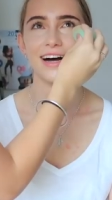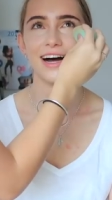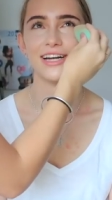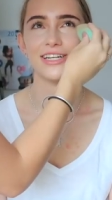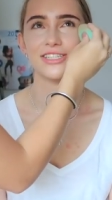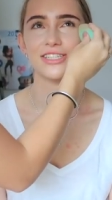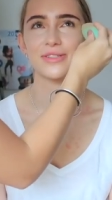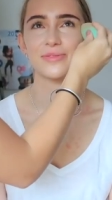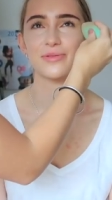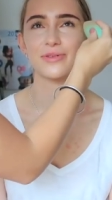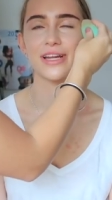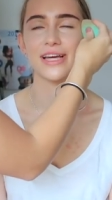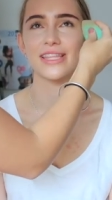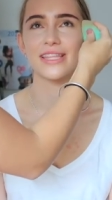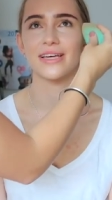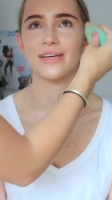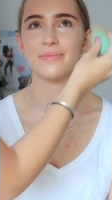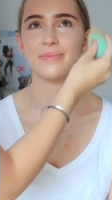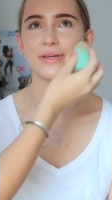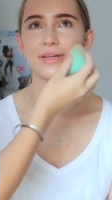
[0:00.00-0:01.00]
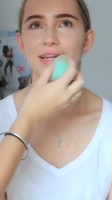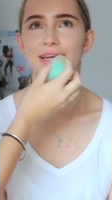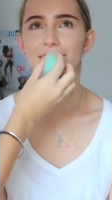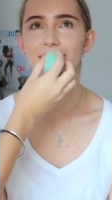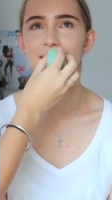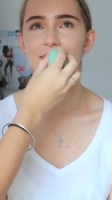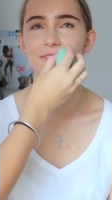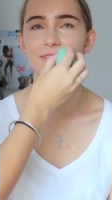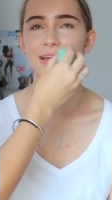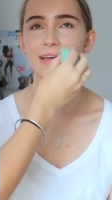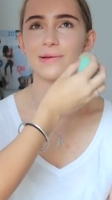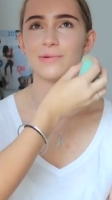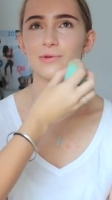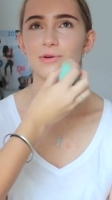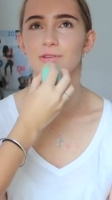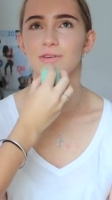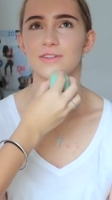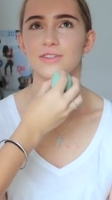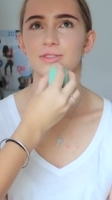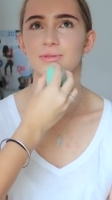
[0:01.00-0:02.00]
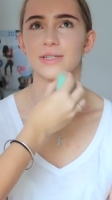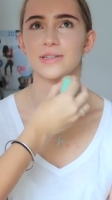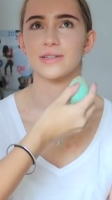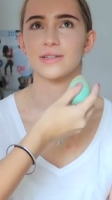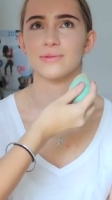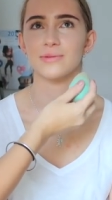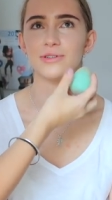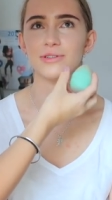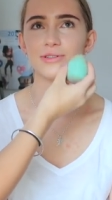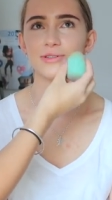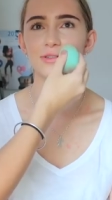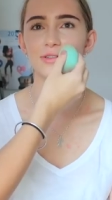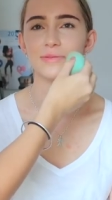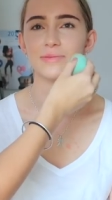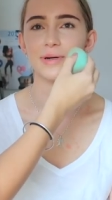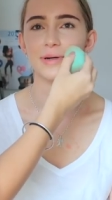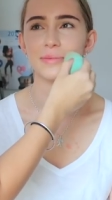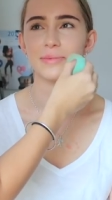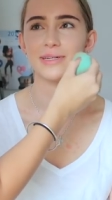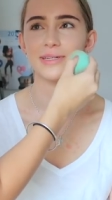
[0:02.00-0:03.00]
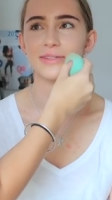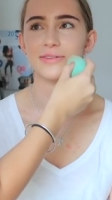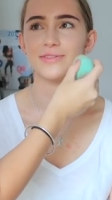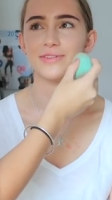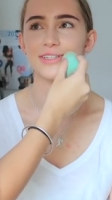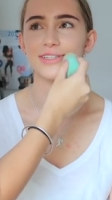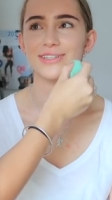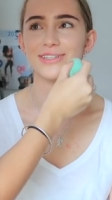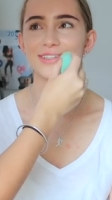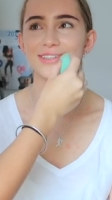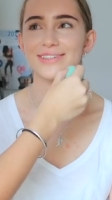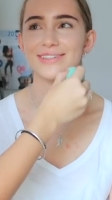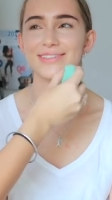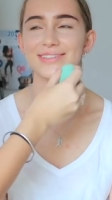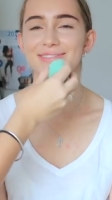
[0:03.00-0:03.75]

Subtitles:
I should just put like that, but like, love Kitty Wolf. And you're like, were you talking about me in the video?